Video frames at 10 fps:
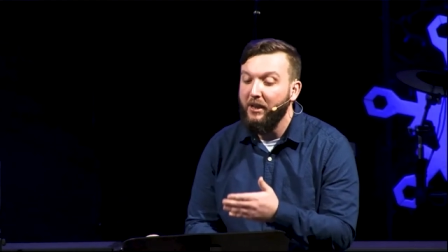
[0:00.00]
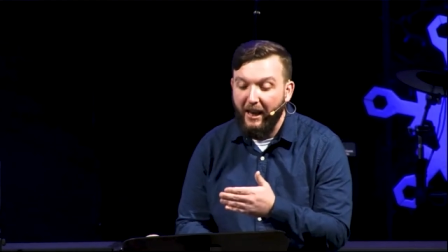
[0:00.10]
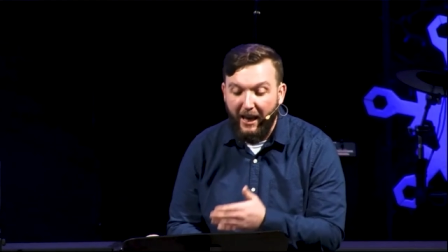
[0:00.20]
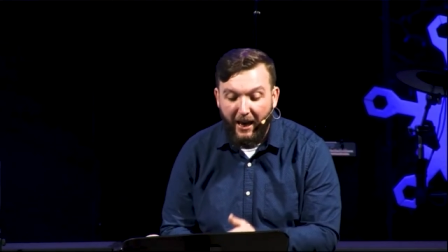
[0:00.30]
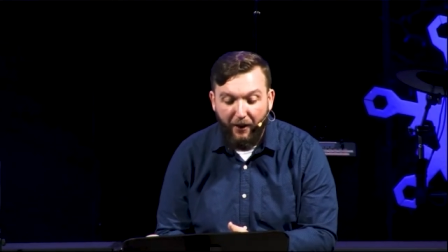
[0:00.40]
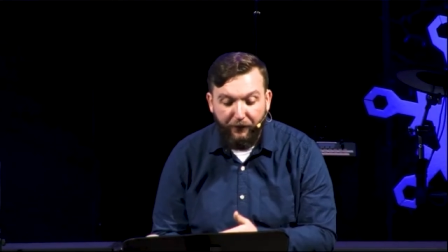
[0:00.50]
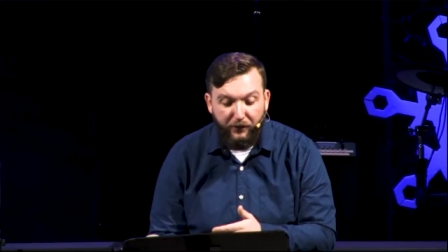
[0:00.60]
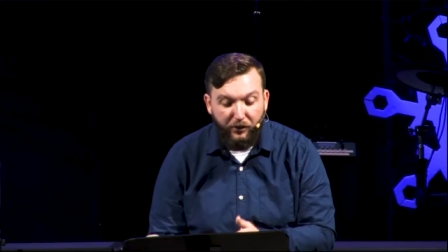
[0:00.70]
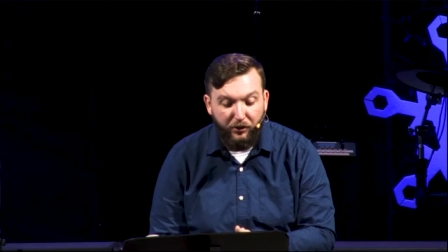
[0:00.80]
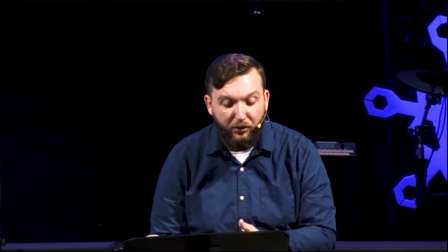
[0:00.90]
We
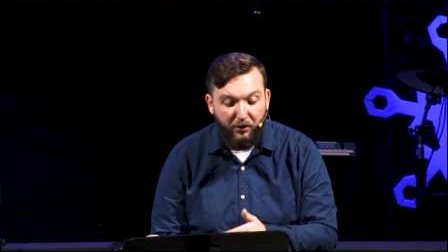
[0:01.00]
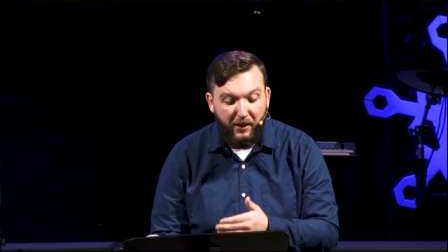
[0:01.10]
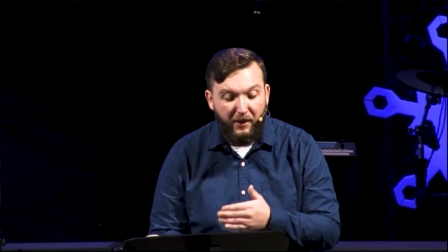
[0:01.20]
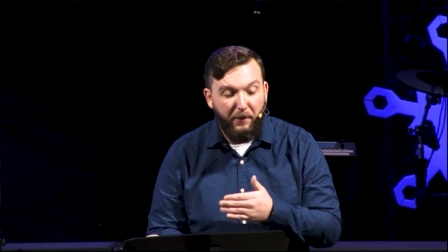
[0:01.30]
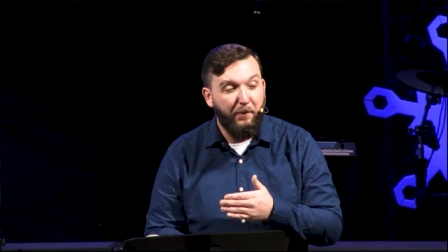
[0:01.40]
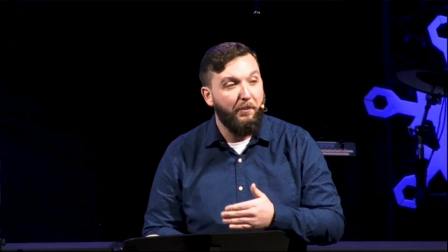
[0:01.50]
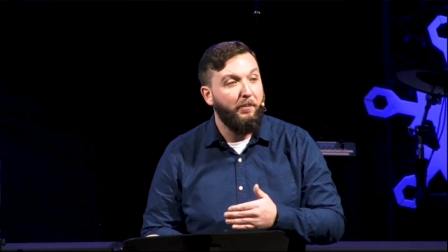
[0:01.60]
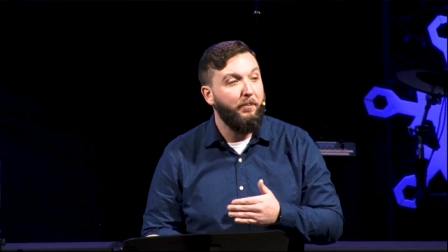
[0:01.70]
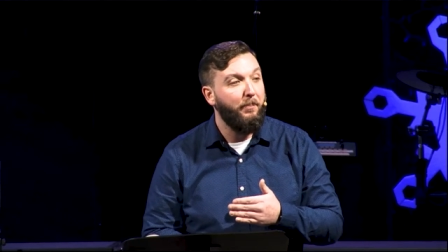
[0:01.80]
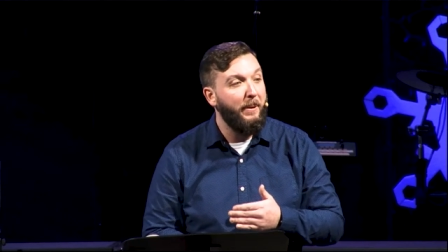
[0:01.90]
have to
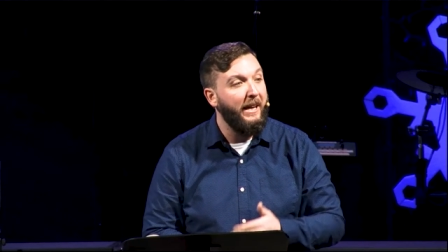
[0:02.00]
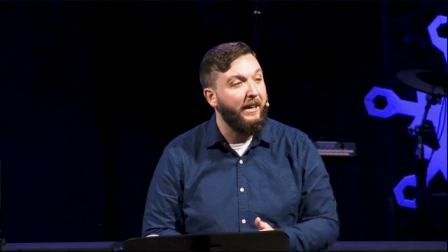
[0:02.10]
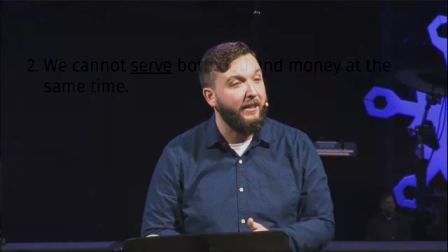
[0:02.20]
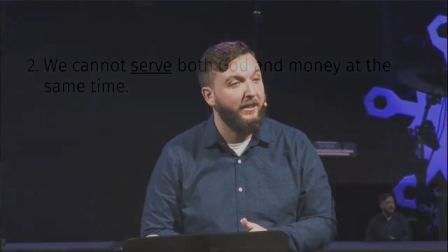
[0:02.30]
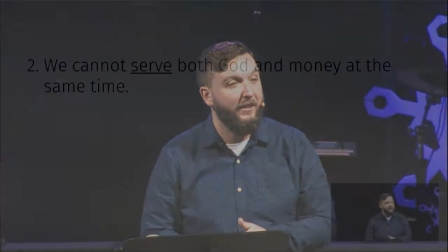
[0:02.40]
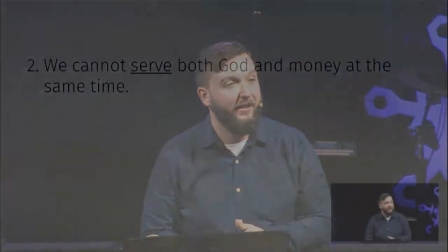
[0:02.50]
pick.